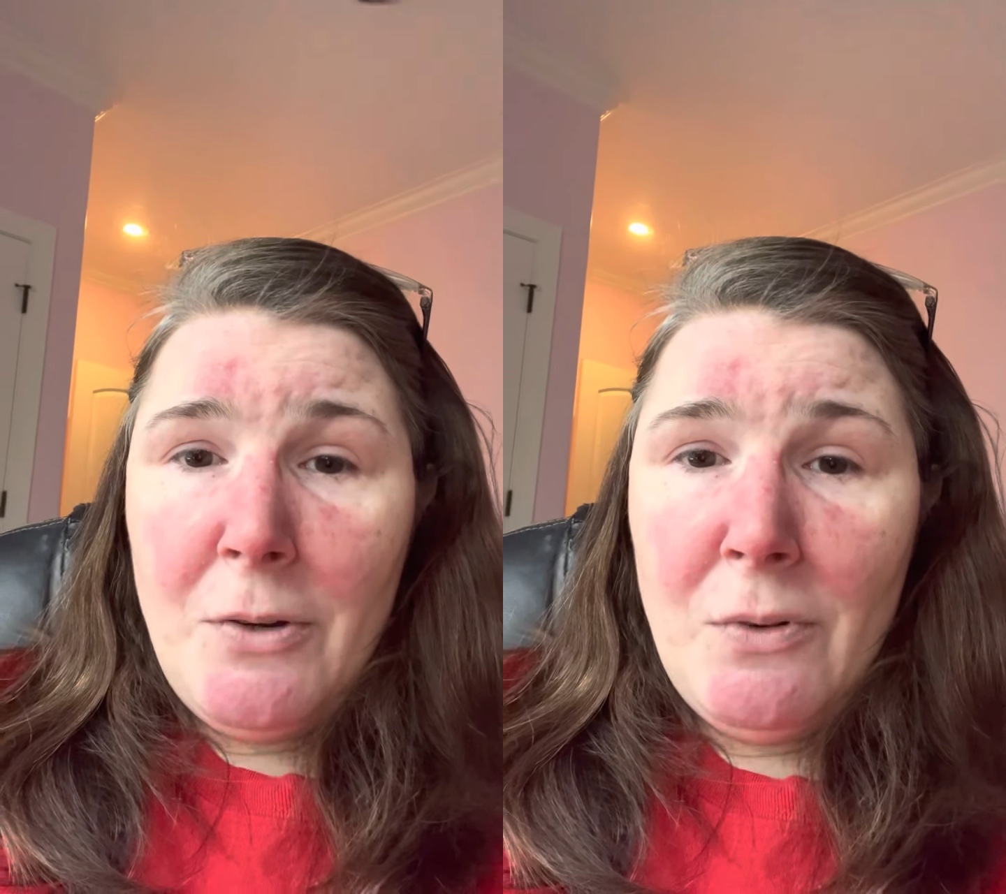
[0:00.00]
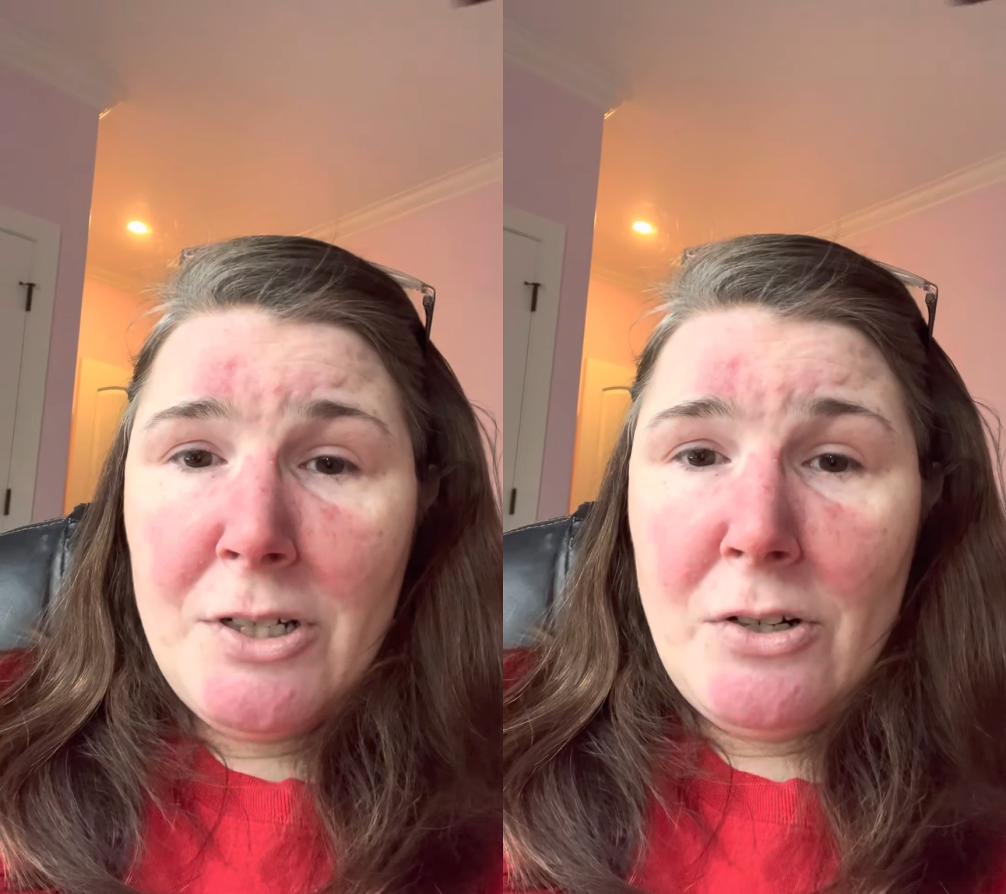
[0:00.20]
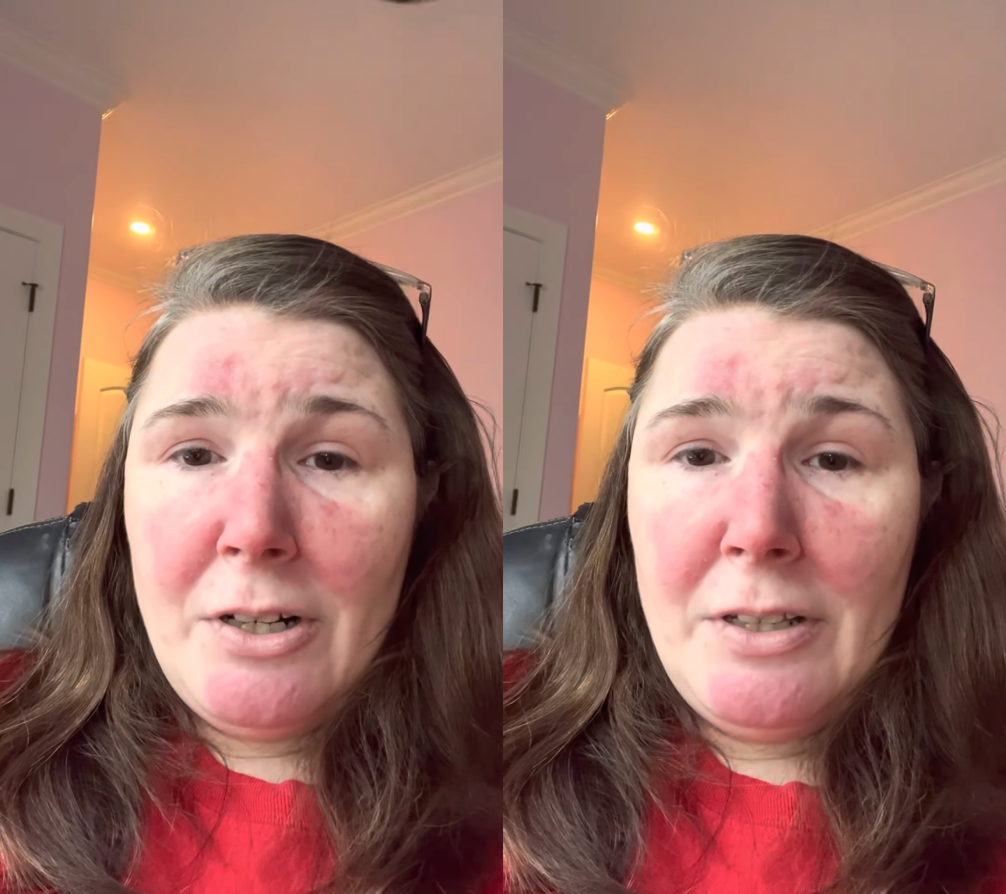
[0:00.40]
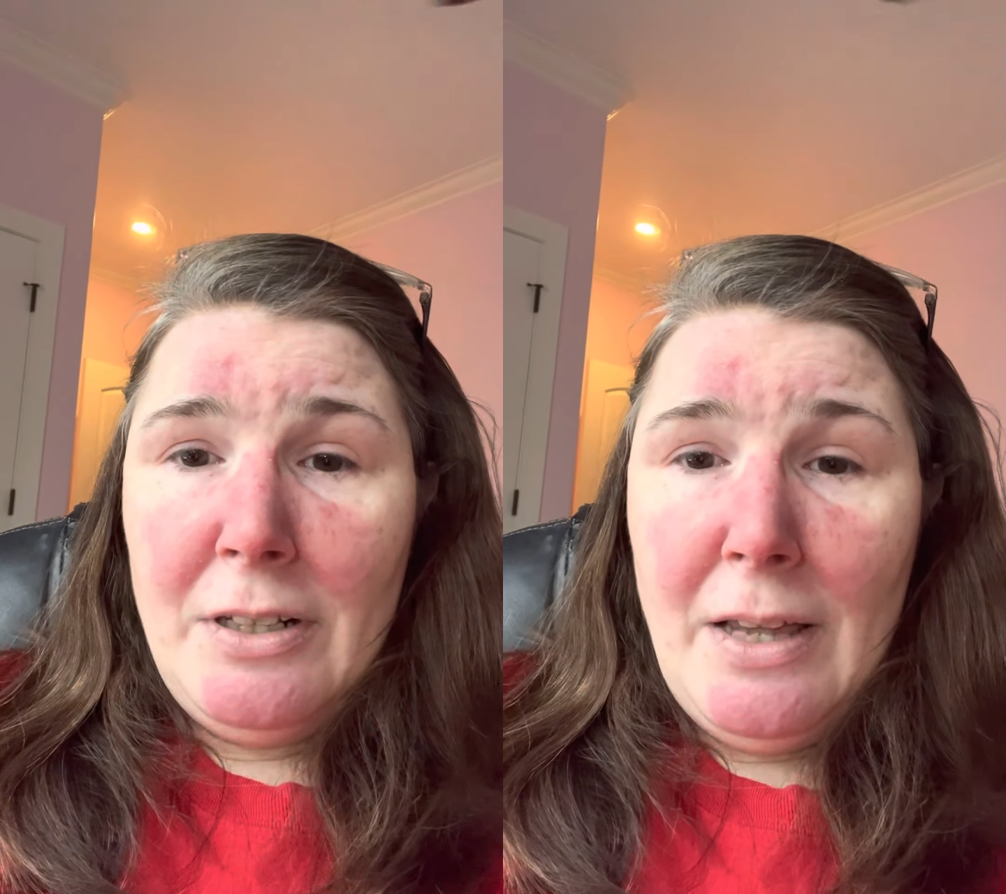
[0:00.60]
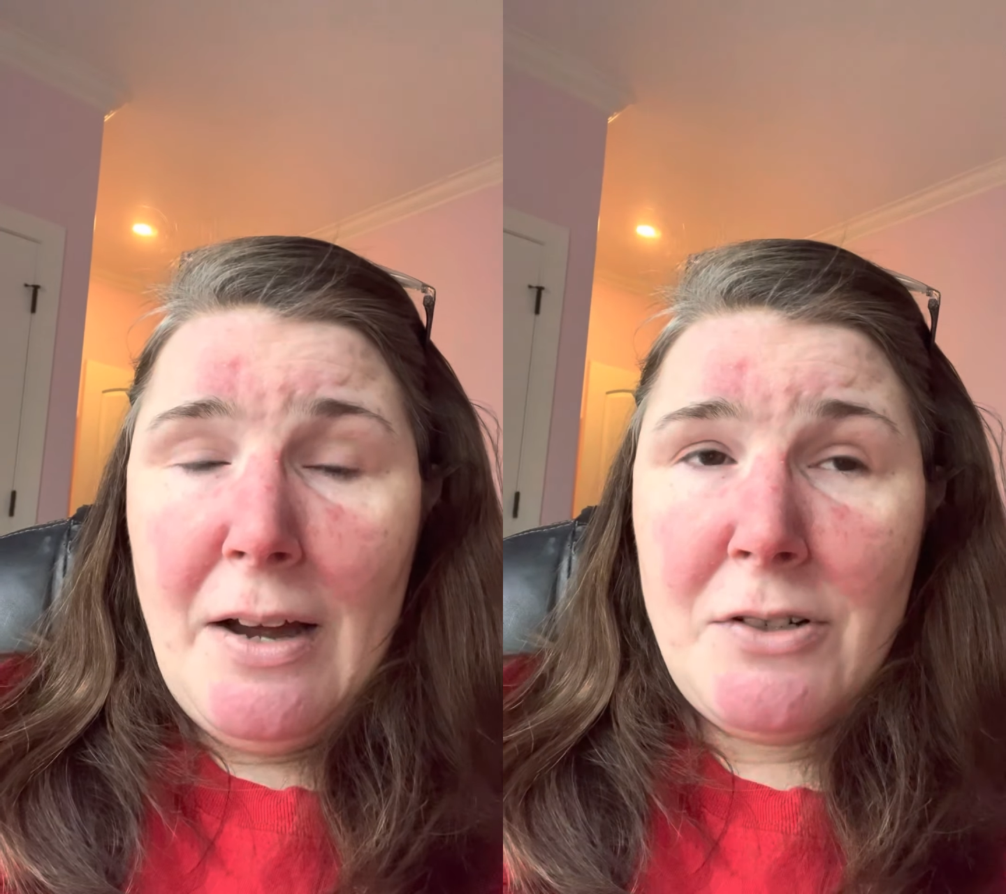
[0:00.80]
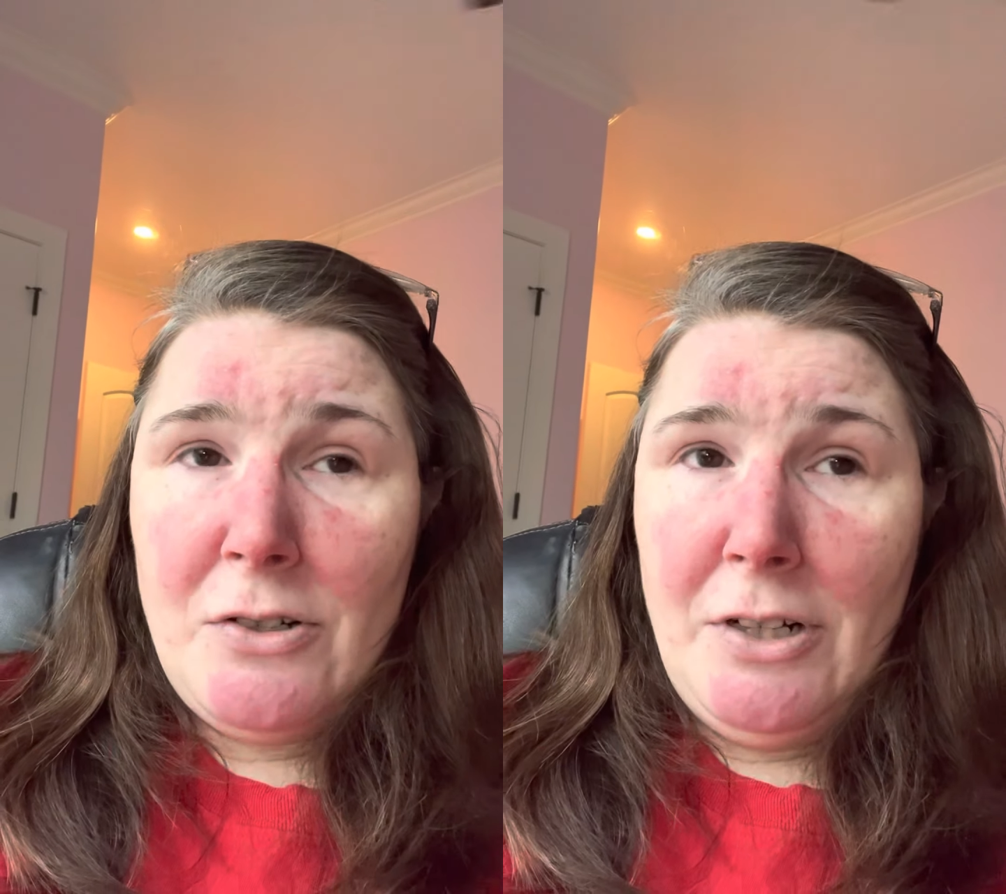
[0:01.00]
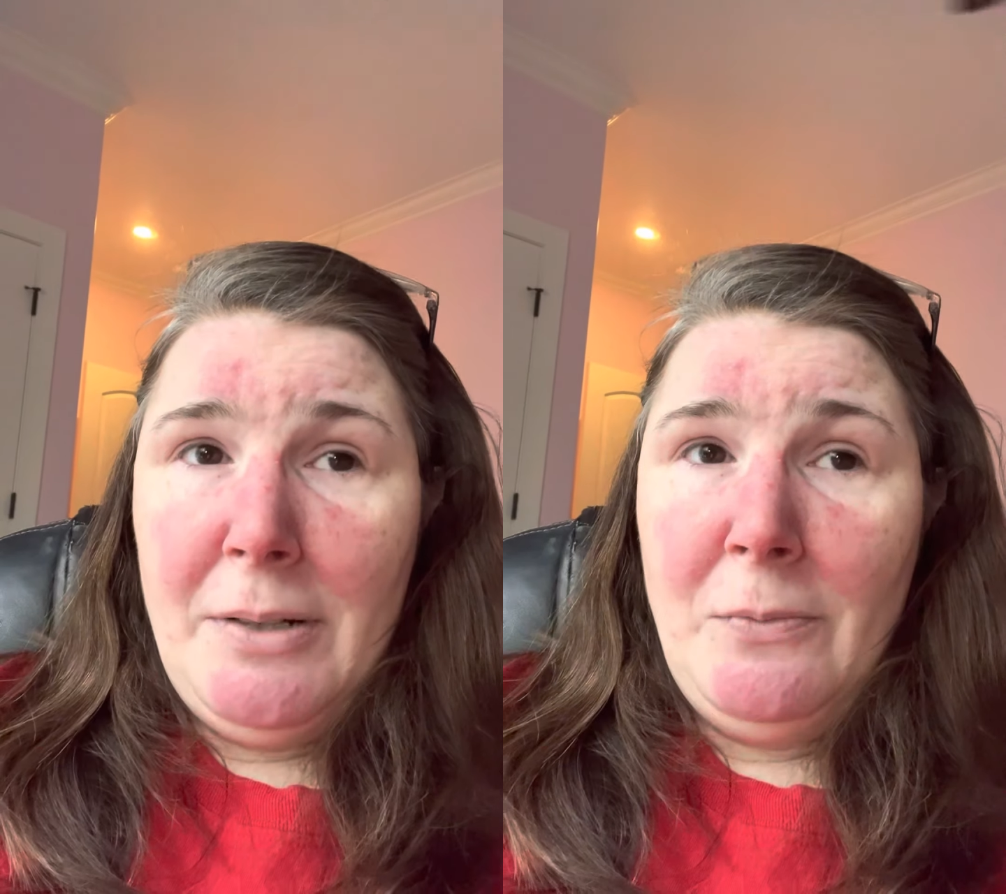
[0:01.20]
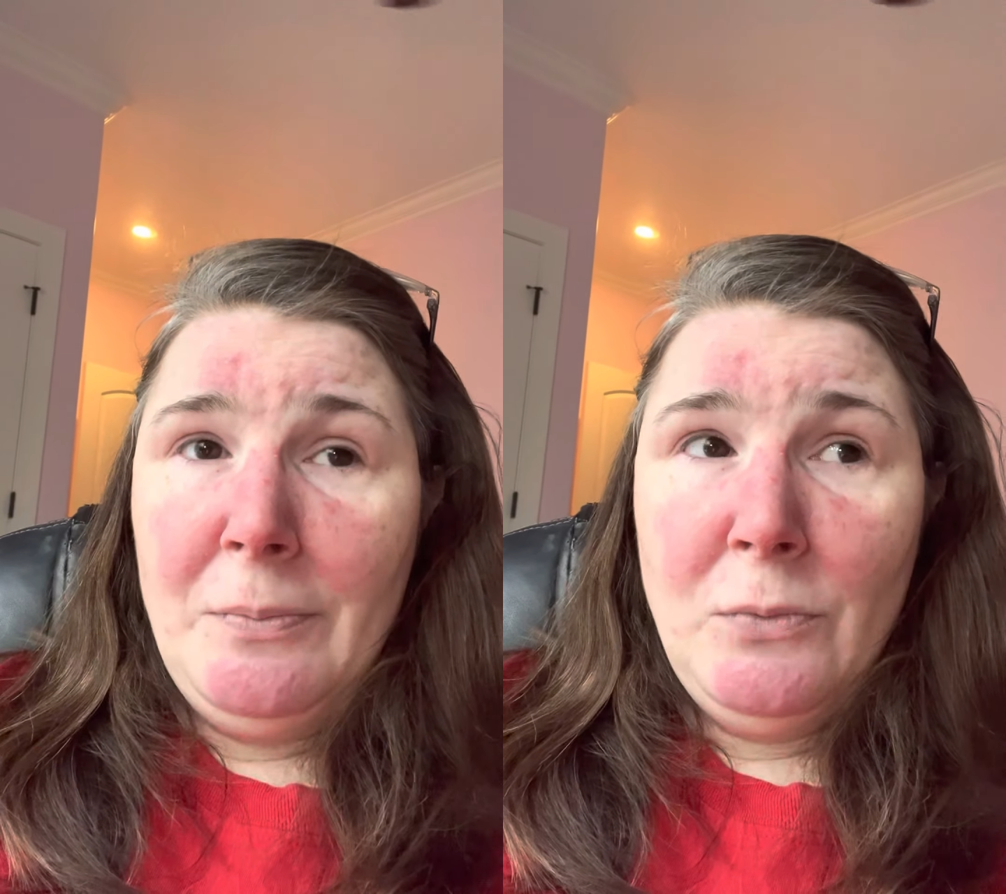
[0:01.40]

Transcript: restarted the live stream,